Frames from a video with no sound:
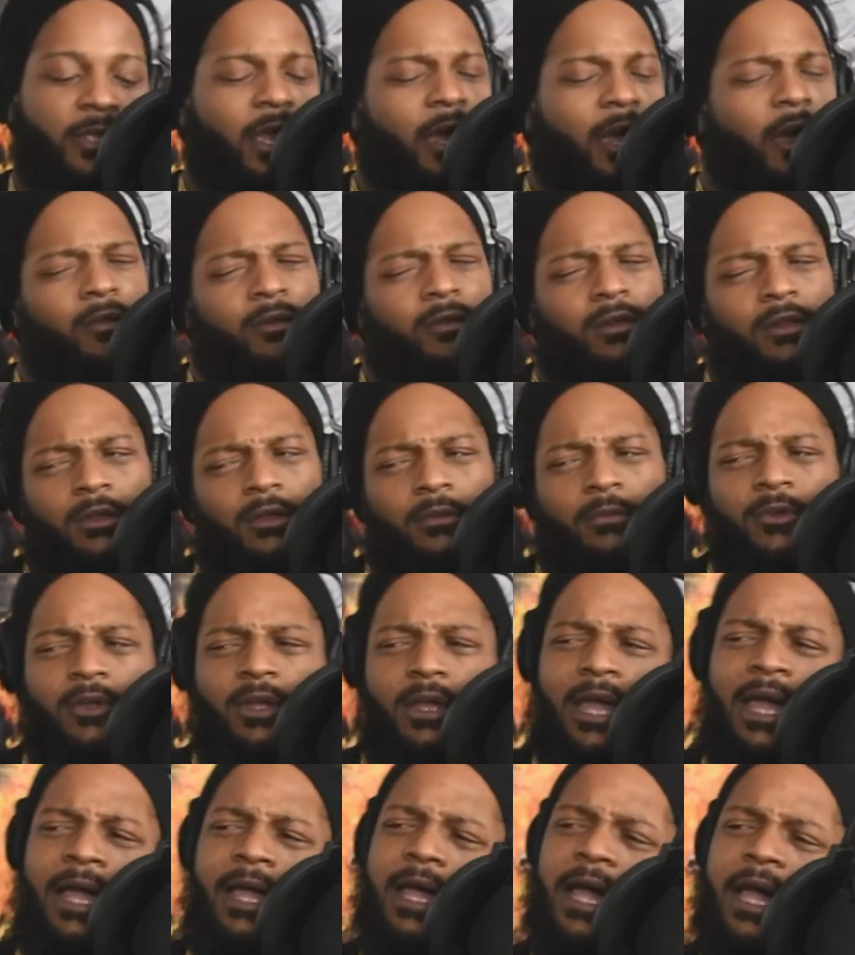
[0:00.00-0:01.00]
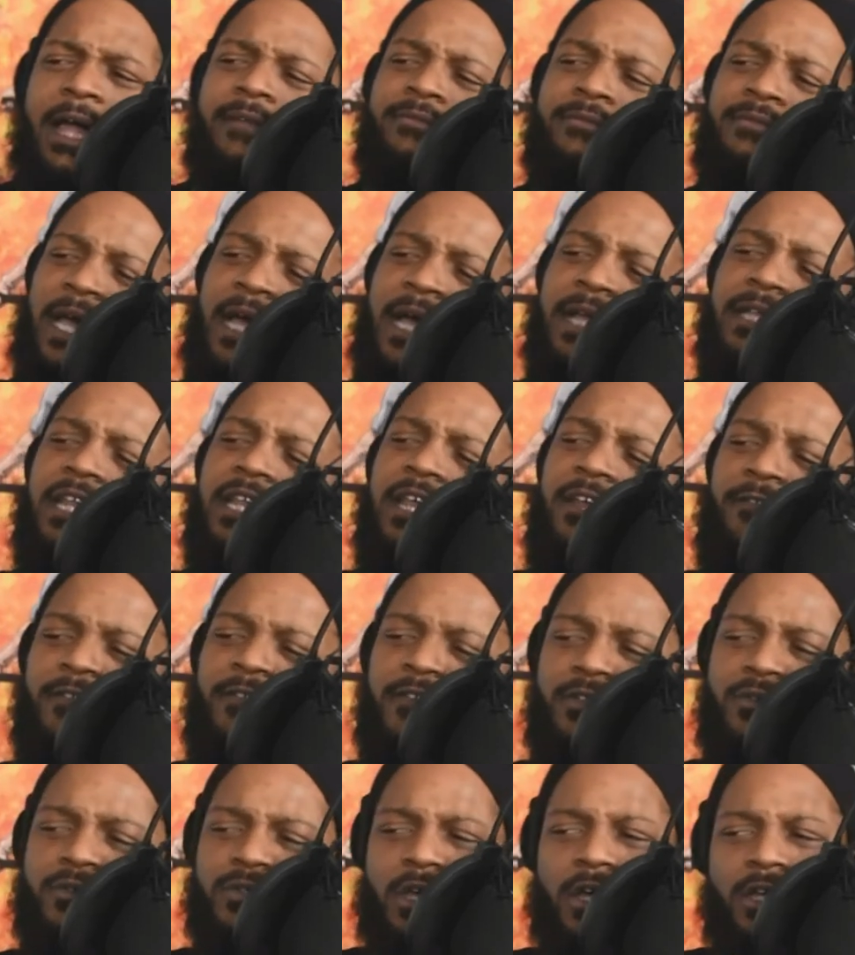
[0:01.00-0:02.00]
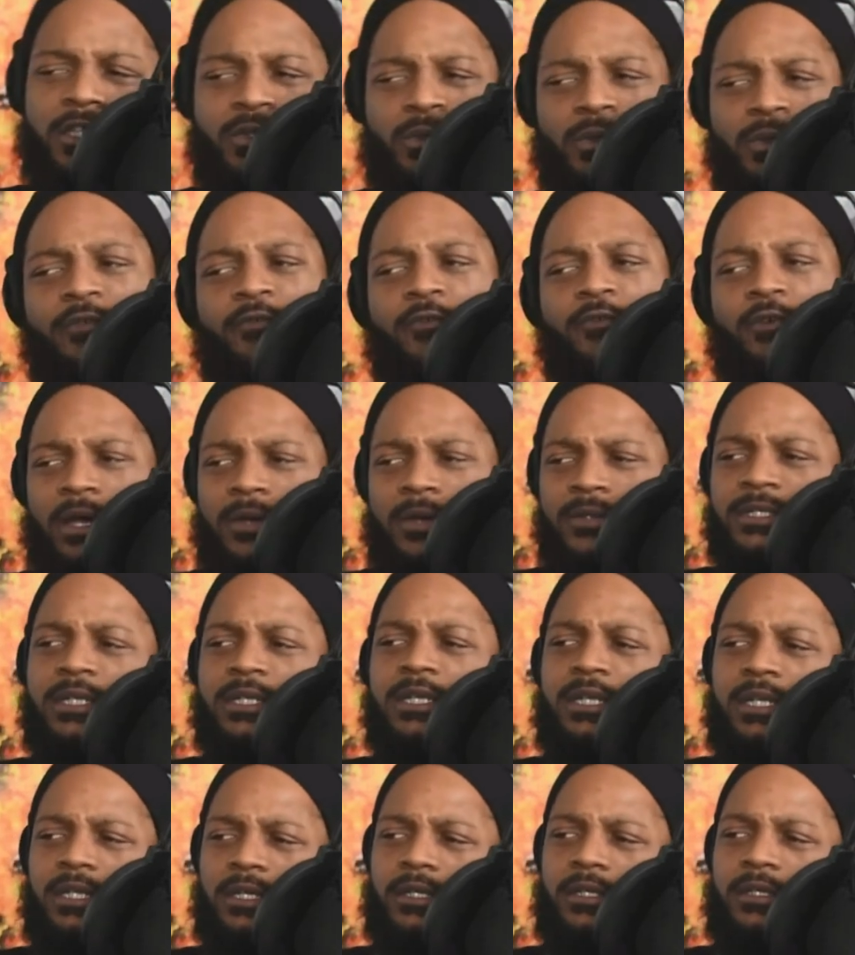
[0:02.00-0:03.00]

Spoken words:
Oh no, bro. I definitely use all 24 hours of the day.